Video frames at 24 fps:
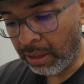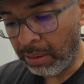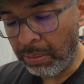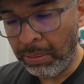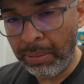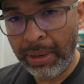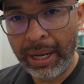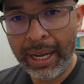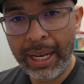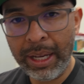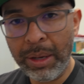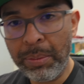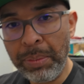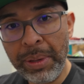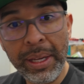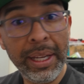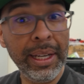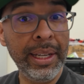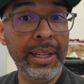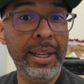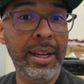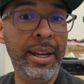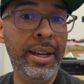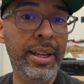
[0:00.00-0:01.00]
My
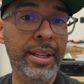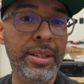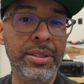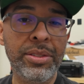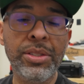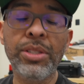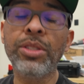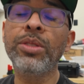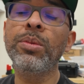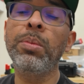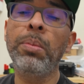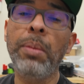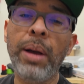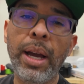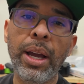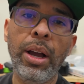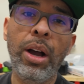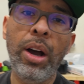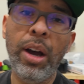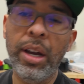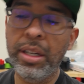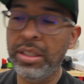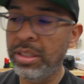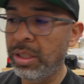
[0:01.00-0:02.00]
opinion is just my
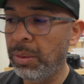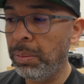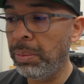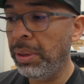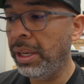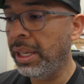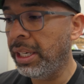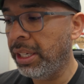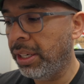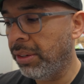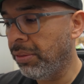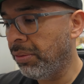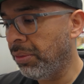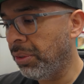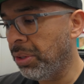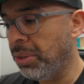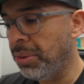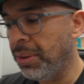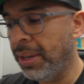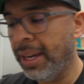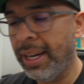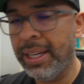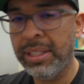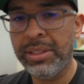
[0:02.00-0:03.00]
honest opinion for
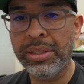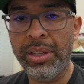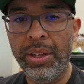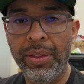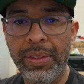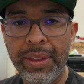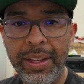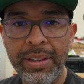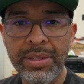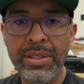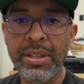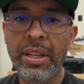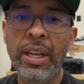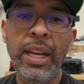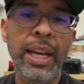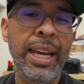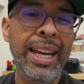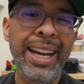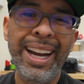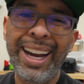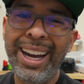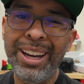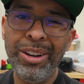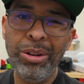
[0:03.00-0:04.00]
you guys on this.
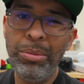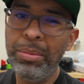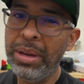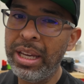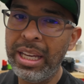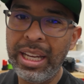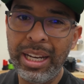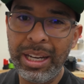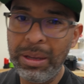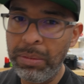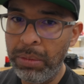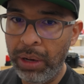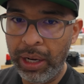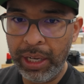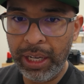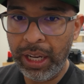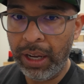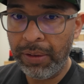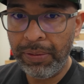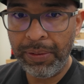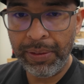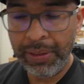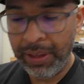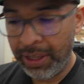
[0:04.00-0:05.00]
I don't make any money
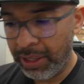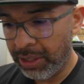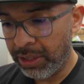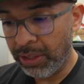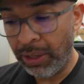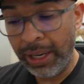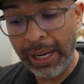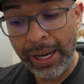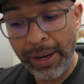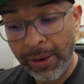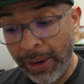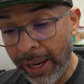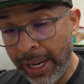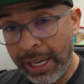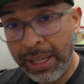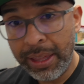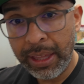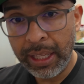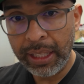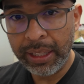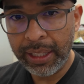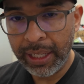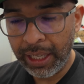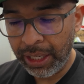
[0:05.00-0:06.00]
off of this or
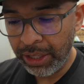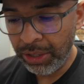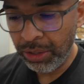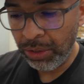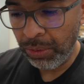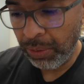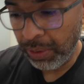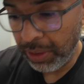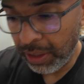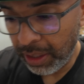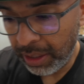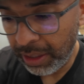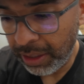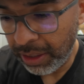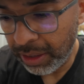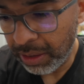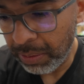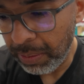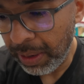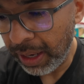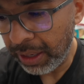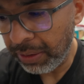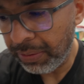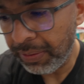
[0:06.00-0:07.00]
anything that I do with any of the
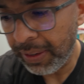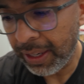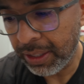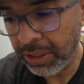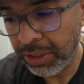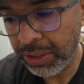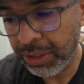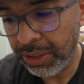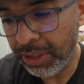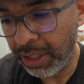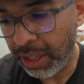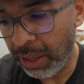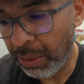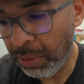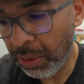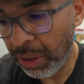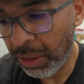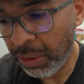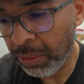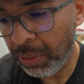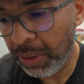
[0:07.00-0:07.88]
manufacturers that I work